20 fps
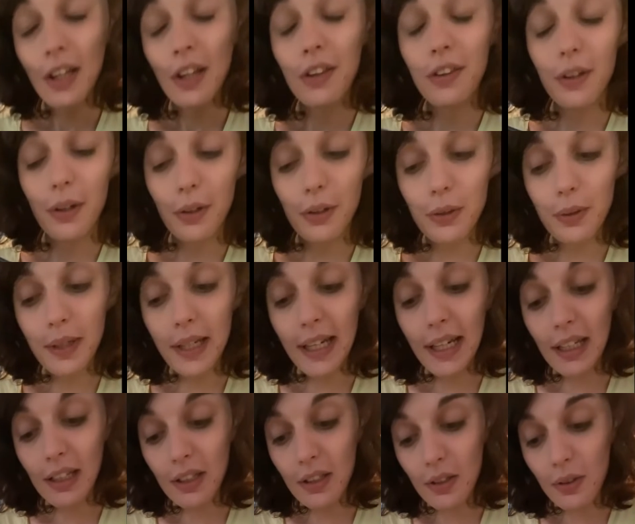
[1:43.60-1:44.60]
though you
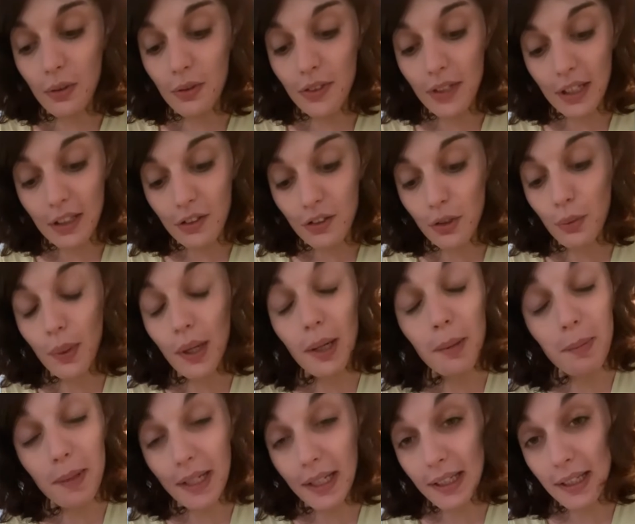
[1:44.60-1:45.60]
can use a square
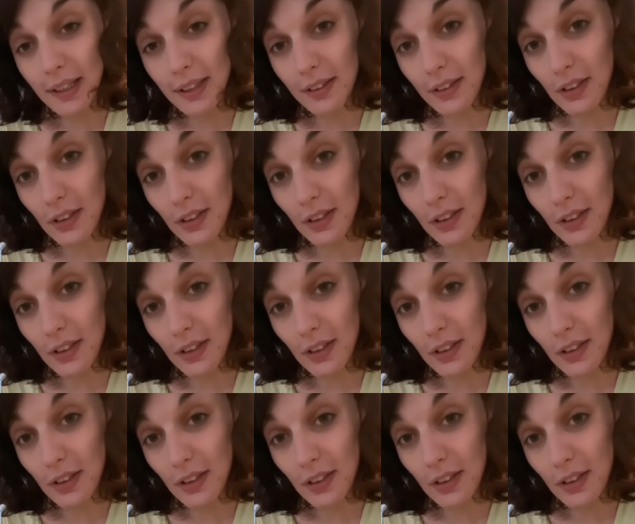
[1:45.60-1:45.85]
baking